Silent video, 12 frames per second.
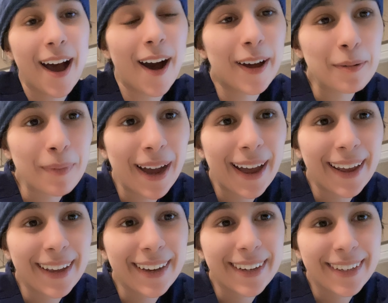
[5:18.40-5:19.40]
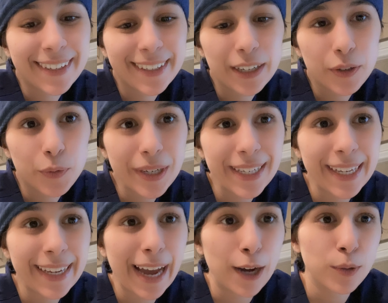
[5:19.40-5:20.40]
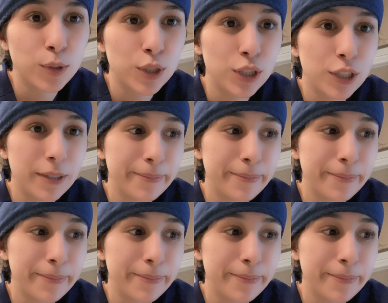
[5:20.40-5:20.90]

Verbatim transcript: on my reading couch.